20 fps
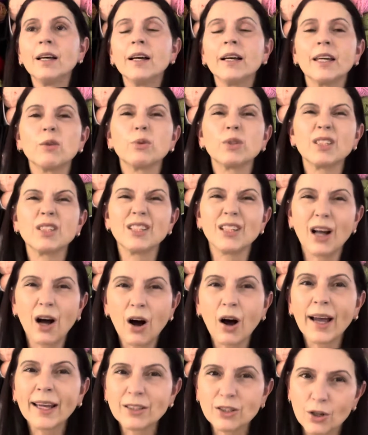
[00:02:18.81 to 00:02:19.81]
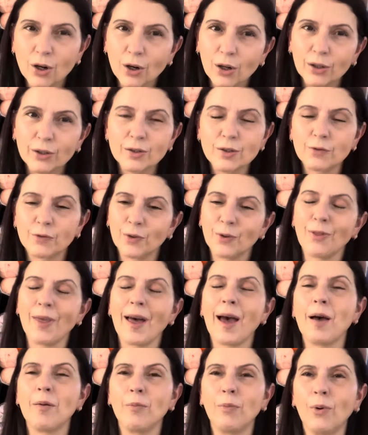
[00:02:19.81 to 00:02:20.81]
It was $9 for
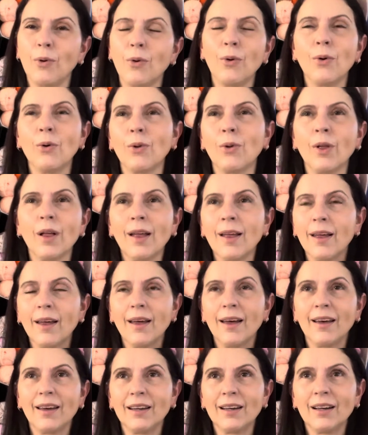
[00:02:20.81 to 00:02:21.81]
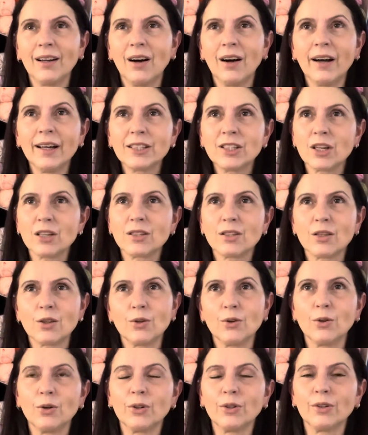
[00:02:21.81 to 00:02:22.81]
that ball, and I just
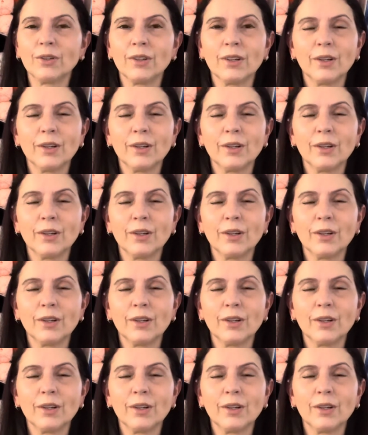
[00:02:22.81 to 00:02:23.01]
thought,